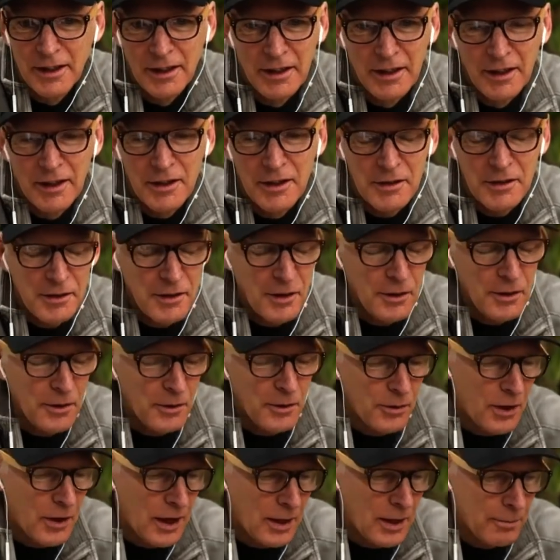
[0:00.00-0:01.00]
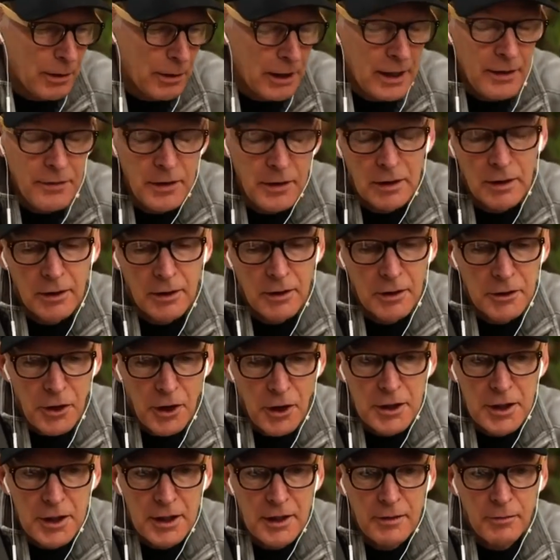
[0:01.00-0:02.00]
so. But even the
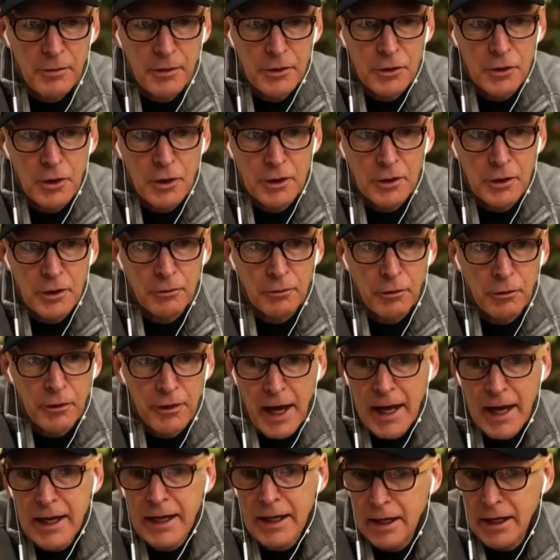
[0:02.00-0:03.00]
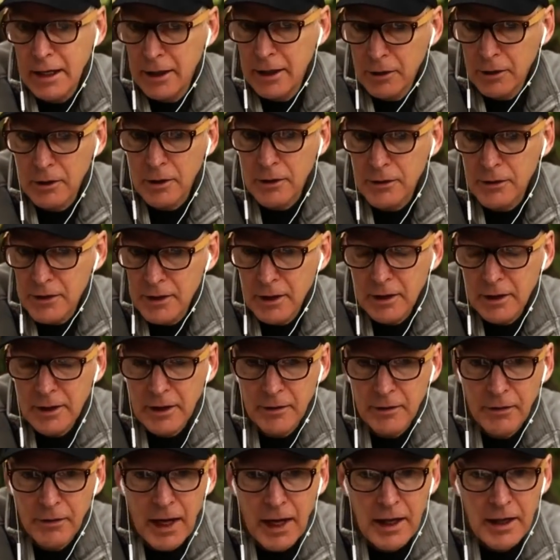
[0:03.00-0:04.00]
charging infrastructure for that here in Silicon
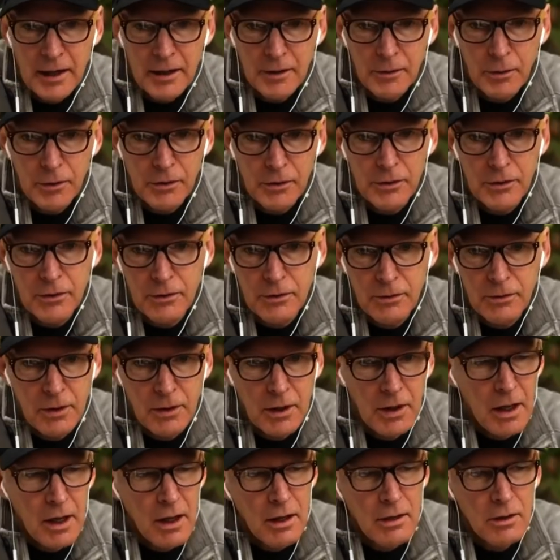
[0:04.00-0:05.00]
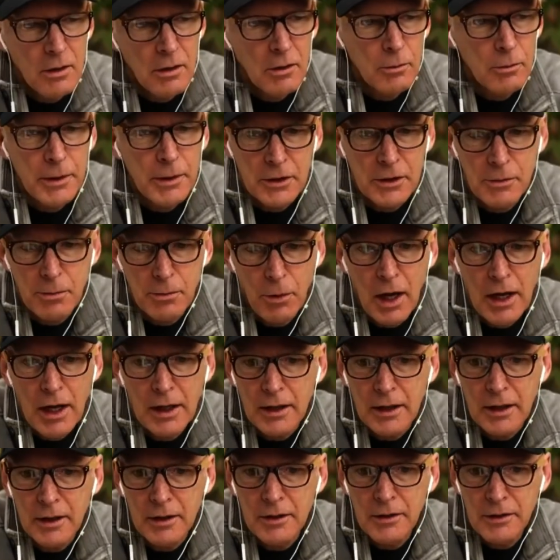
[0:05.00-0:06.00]
Valley was a little bit
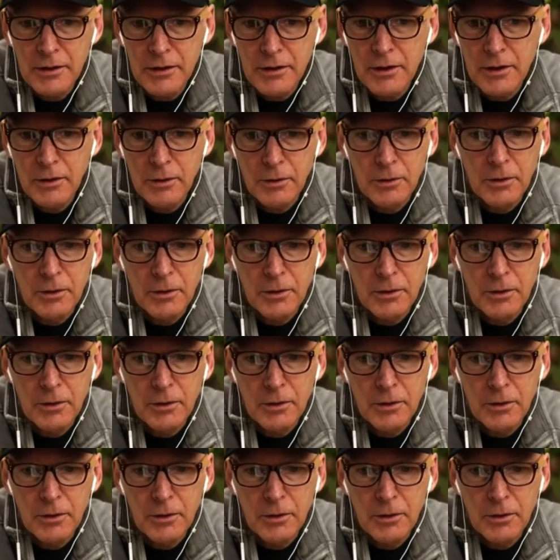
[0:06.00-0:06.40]
spotty. So